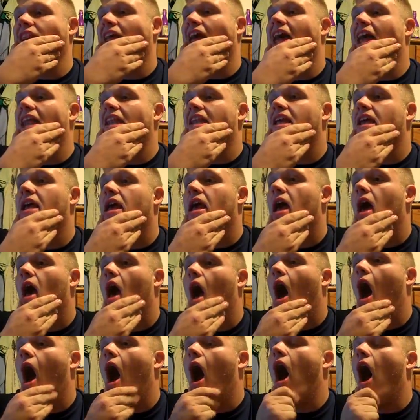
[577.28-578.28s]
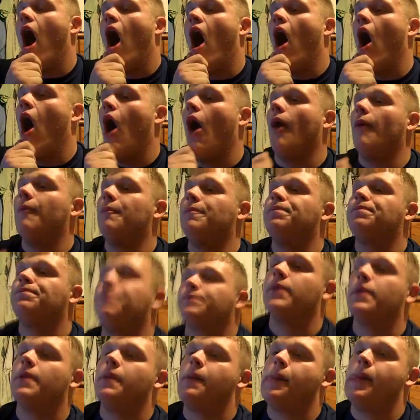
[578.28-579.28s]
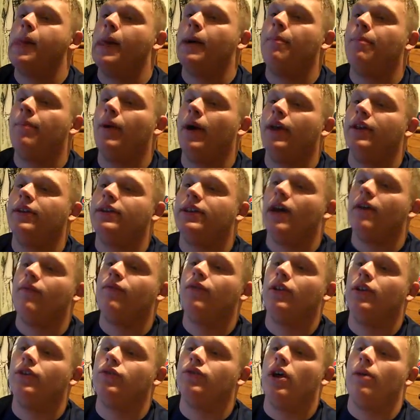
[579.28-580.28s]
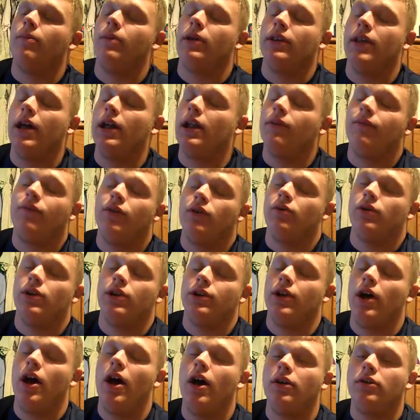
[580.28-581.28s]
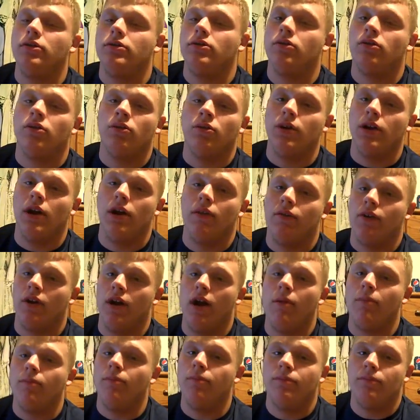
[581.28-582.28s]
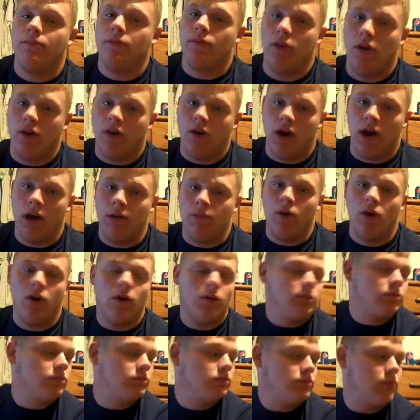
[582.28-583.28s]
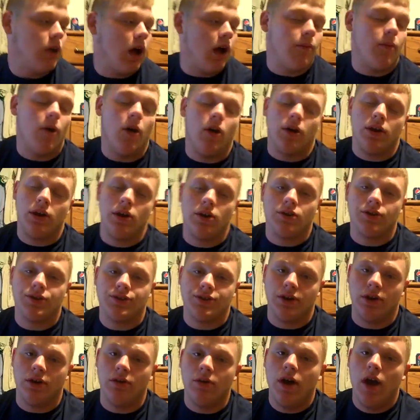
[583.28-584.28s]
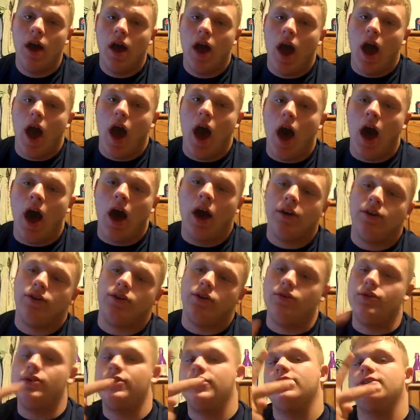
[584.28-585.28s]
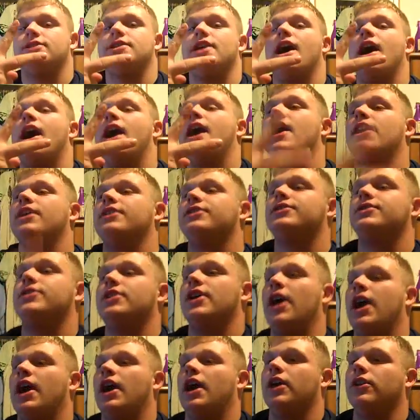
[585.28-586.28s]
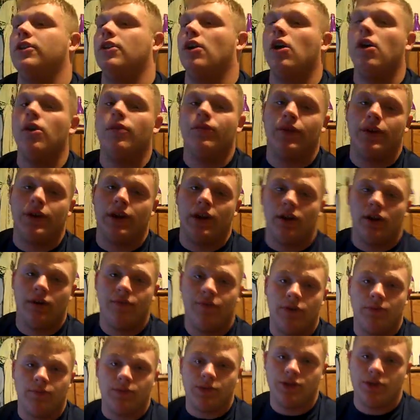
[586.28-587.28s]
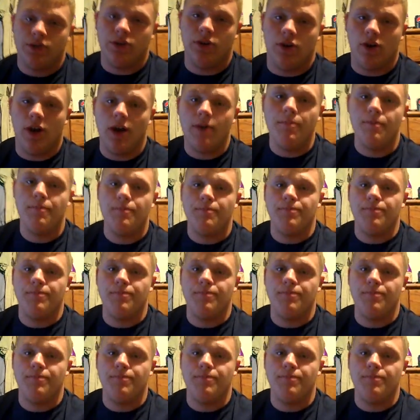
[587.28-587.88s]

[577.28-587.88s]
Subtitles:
that. But definitely drop me a line if you want to talk or whatever. I'm all ears. So deuces, guys, and hopefully to hear from you soon. All right.